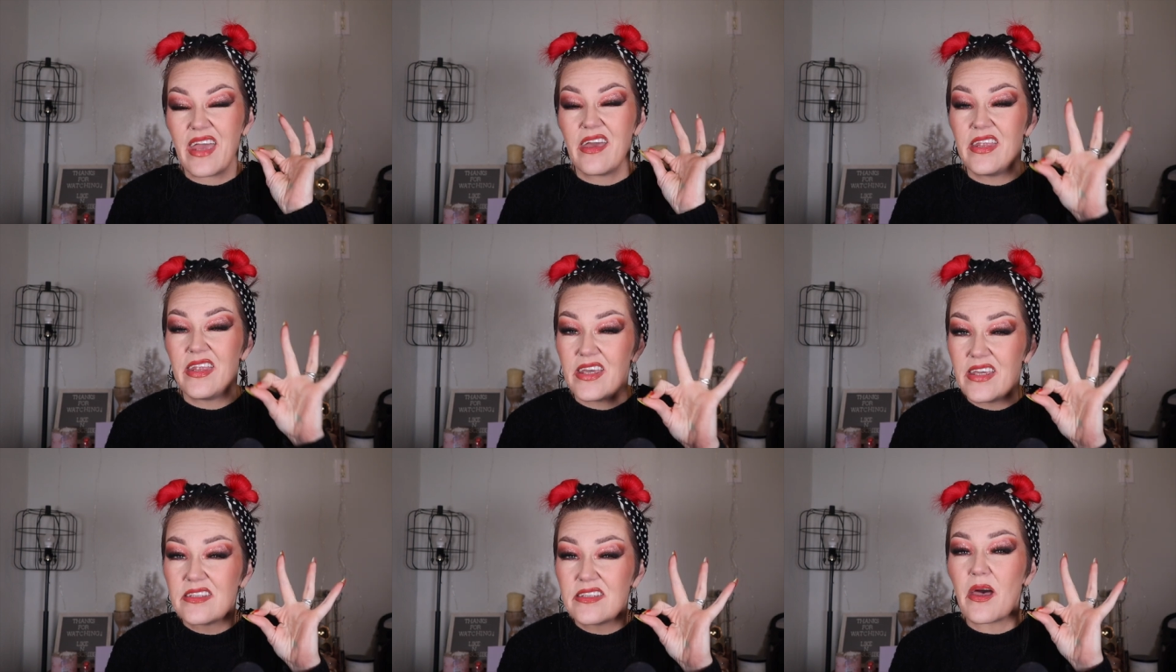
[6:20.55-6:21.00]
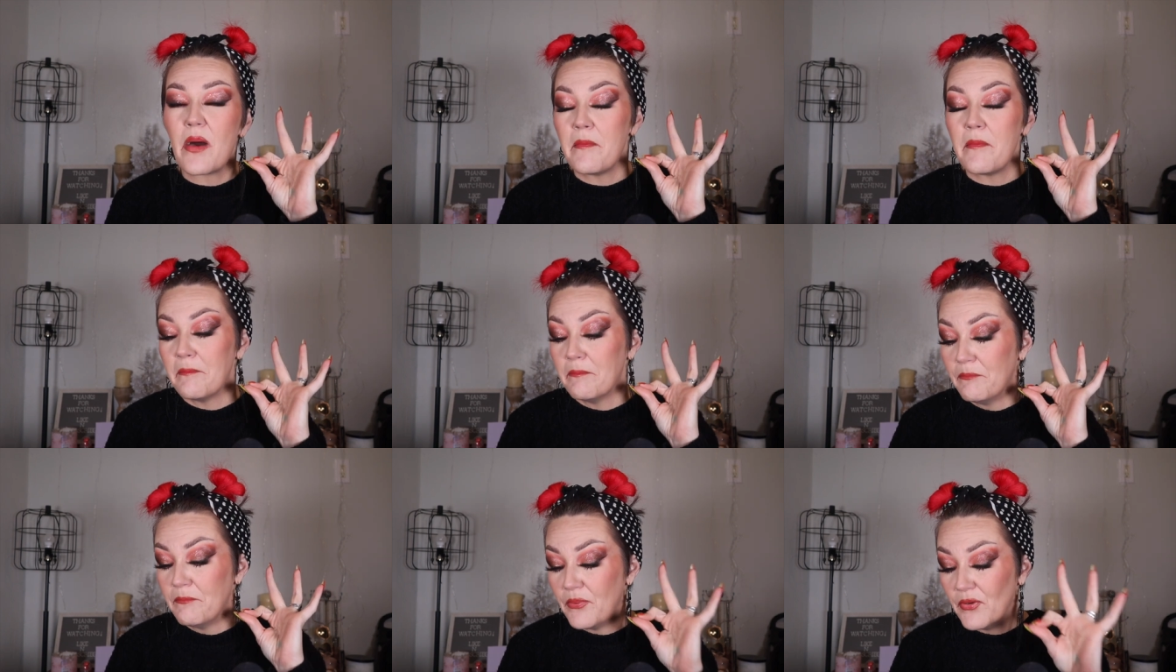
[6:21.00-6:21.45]
It is
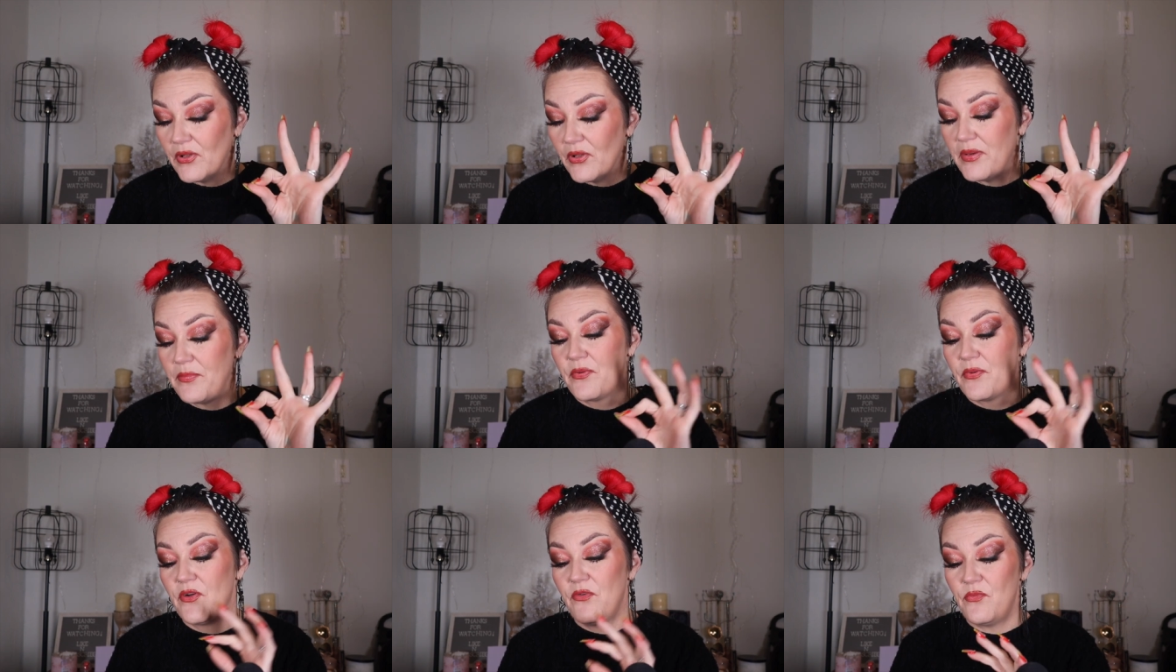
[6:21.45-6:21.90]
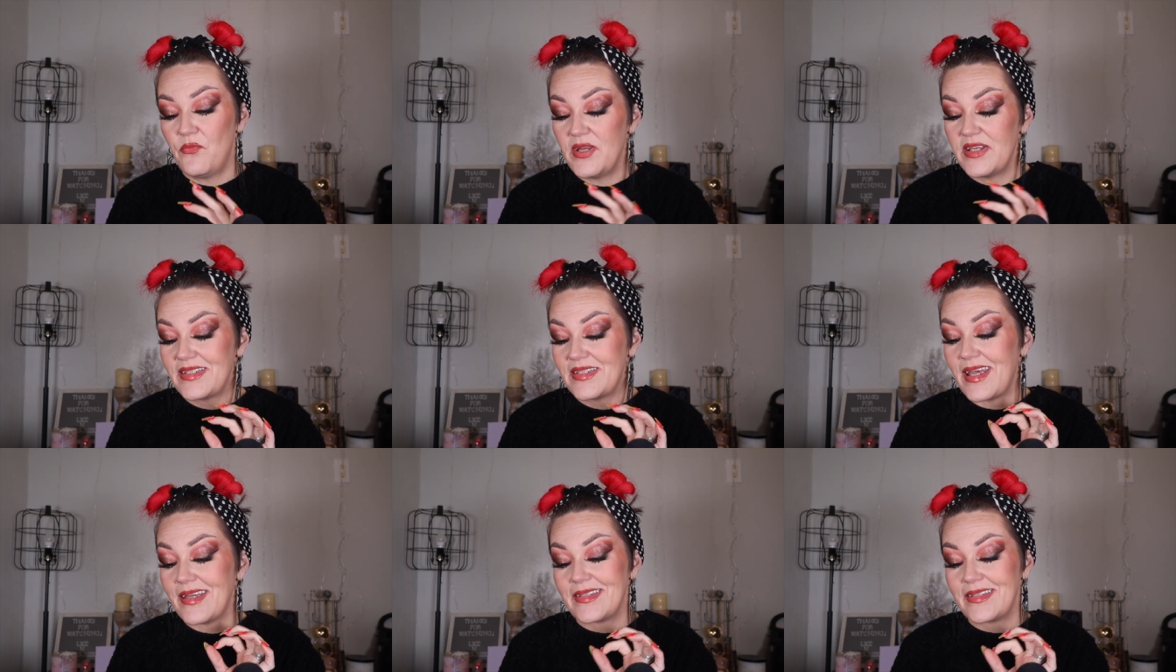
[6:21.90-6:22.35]
bulletproof. When
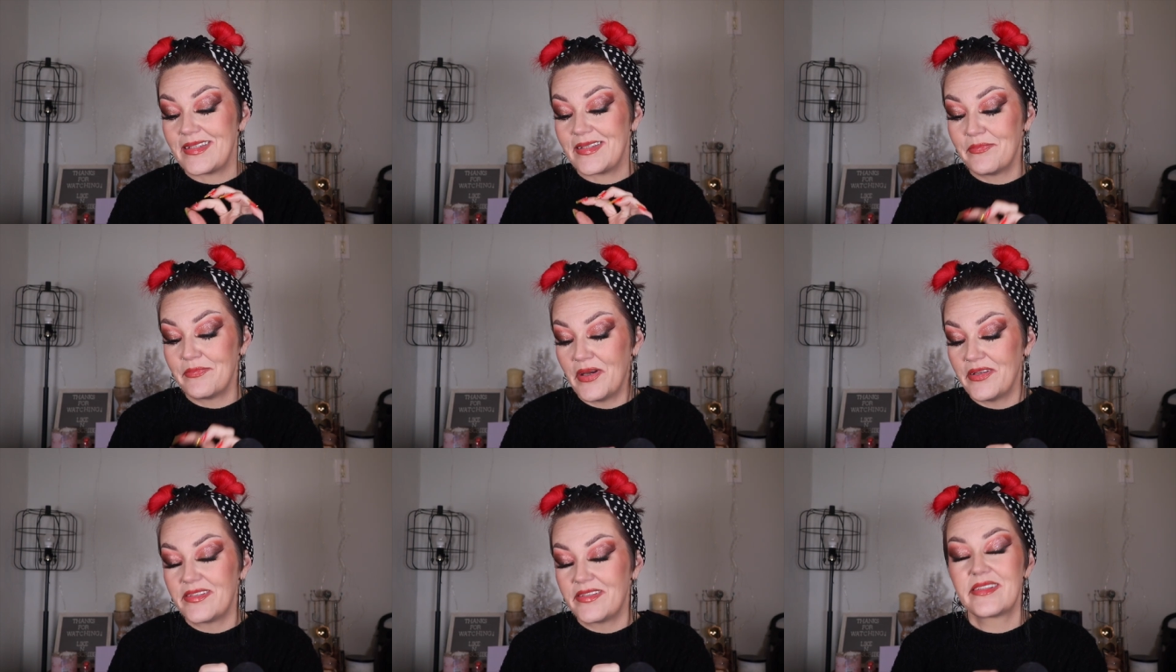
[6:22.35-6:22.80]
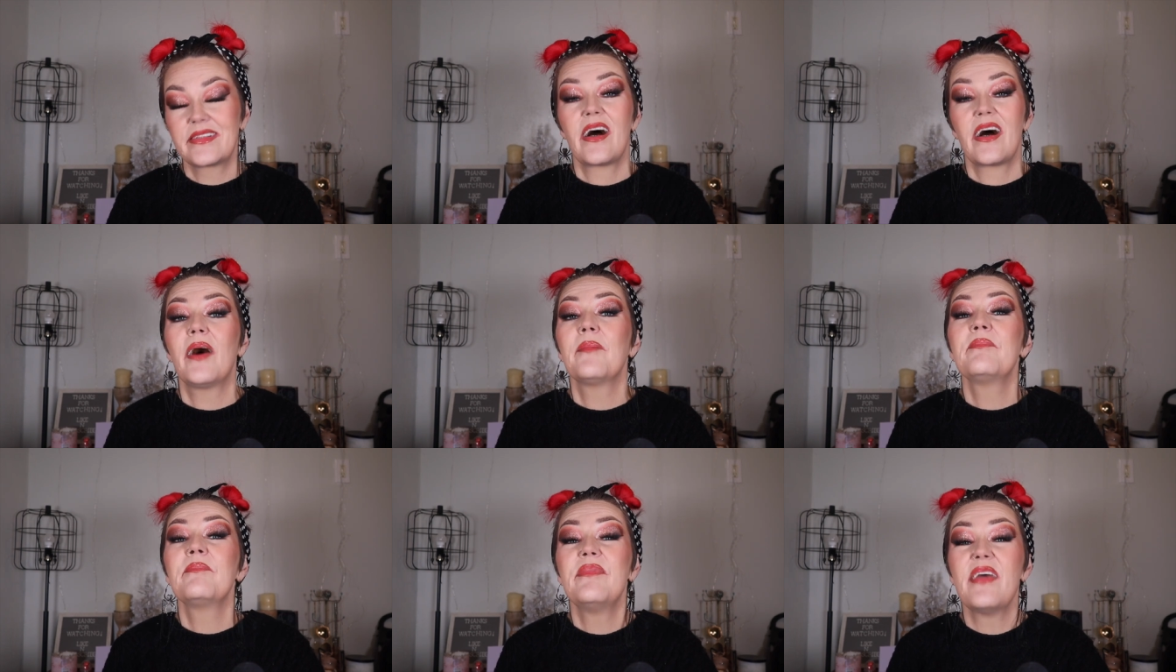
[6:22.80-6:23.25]
it says smudge
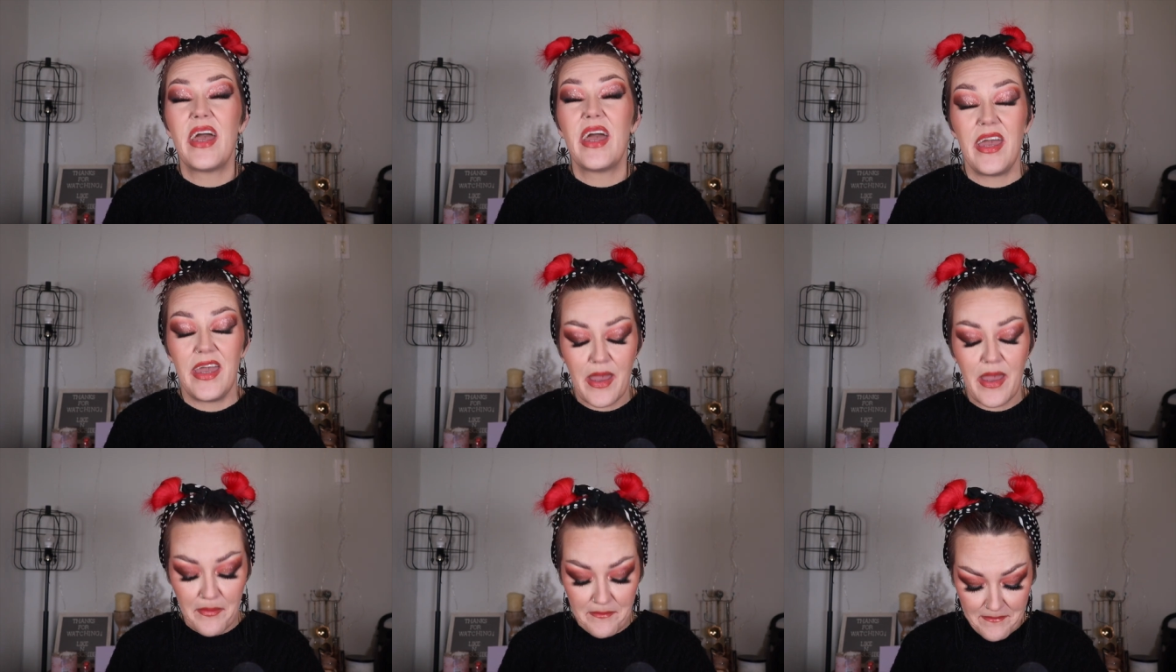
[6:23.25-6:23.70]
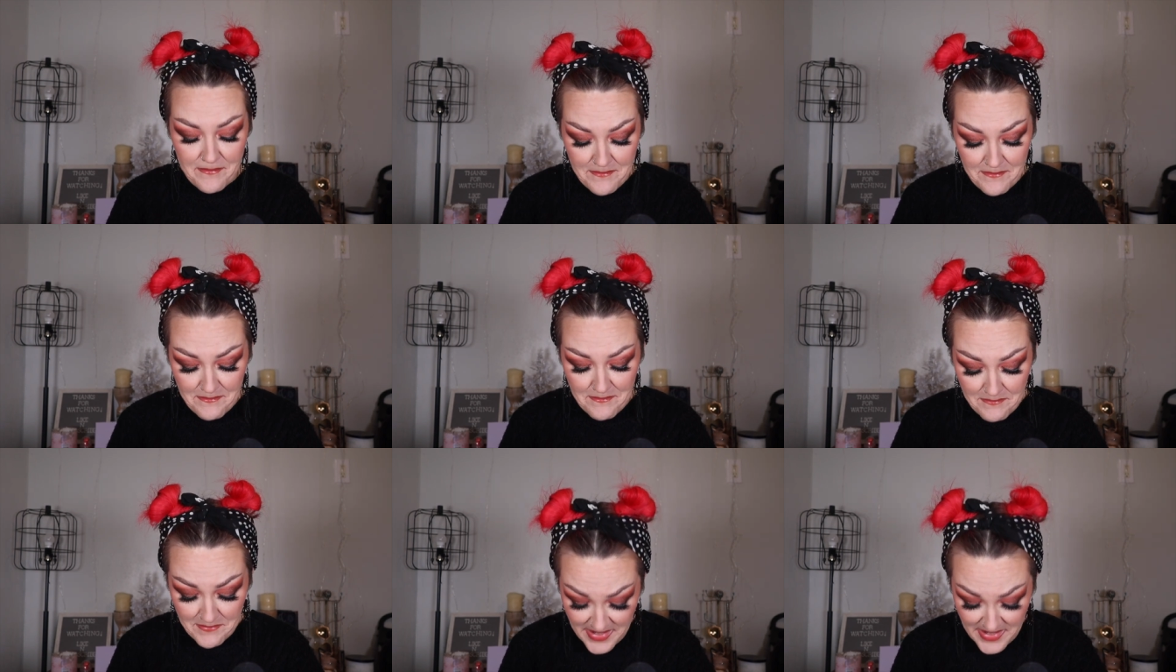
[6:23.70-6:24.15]
stop, they
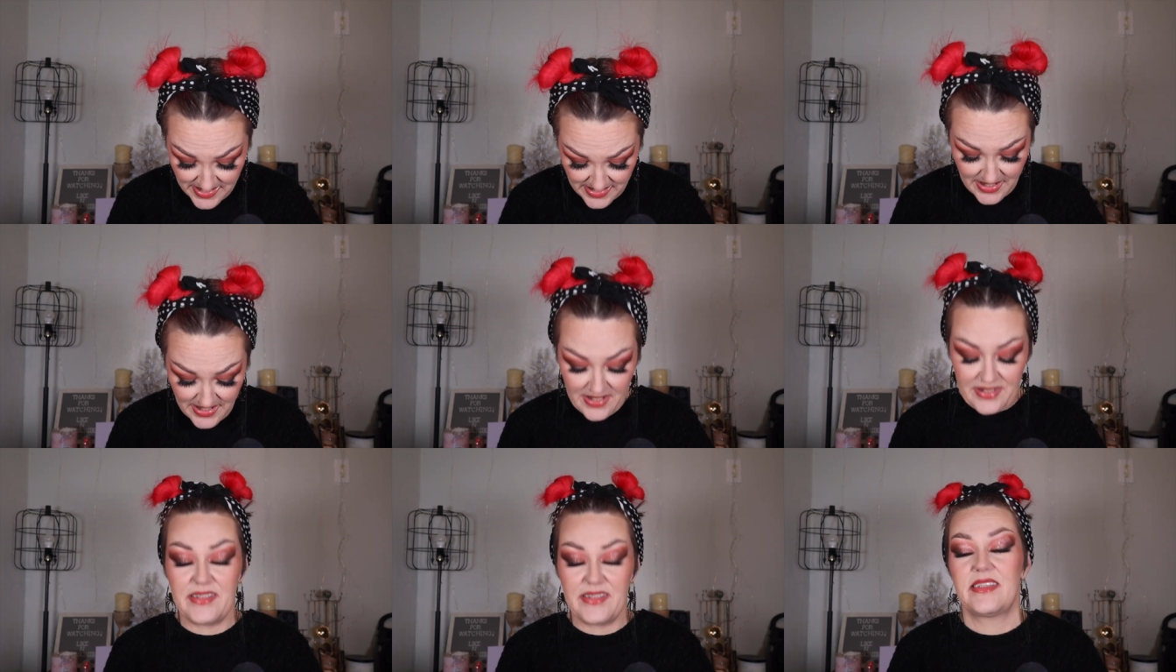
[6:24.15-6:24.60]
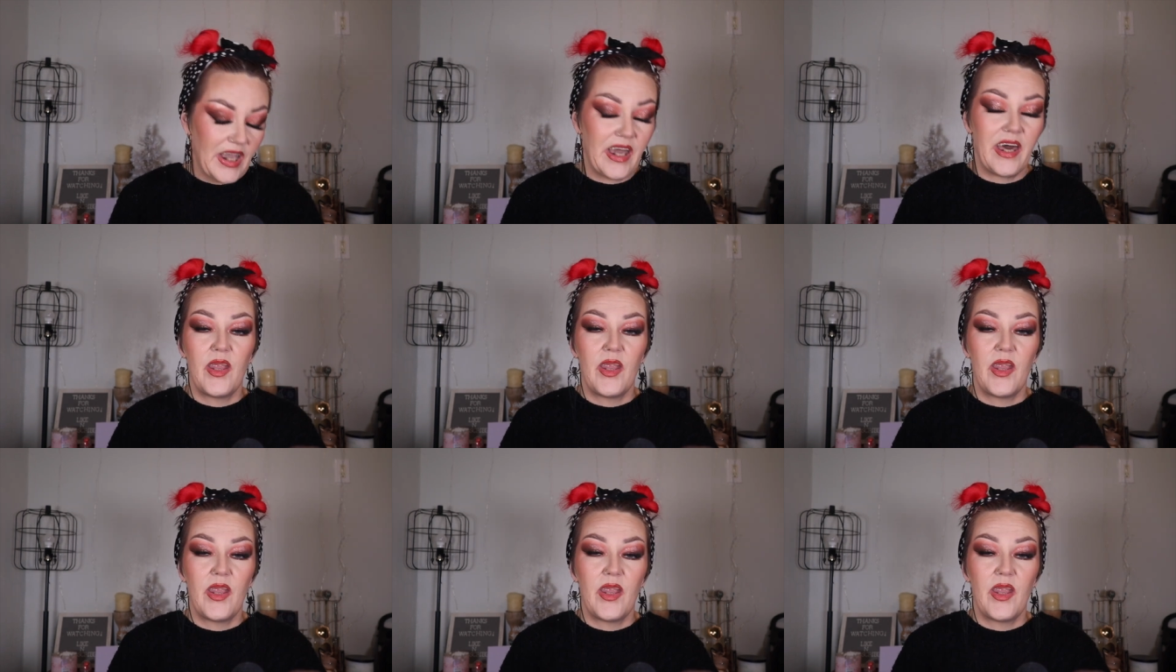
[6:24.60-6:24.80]
mean it.